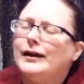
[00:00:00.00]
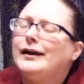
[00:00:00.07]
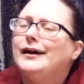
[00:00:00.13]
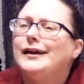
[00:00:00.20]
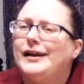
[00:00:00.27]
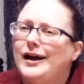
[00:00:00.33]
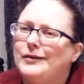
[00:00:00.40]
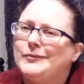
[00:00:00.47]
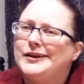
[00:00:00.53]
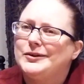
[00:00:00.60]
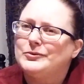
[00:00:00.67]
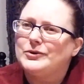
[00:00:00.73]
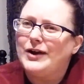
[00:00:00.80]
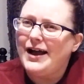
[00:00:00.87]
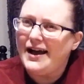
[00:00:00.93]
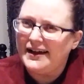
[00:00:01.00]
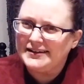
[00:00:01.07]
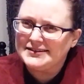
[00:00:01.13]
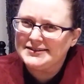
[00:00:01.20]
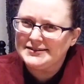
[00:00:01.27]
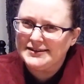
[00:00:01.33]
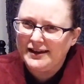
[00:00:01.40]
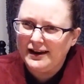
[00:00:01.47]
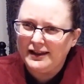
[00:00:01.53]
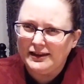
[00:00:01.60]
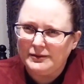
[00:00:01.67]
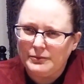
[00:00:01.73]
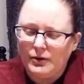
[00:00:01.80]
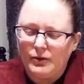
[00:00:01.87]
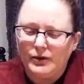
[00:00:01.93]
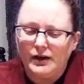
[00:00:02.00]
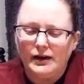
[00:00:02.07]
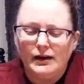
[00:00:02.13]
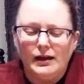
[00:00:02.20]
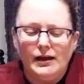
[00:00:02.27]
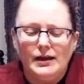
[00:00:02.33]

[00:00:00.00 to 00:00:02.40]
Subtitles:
and how many were accidentally broken,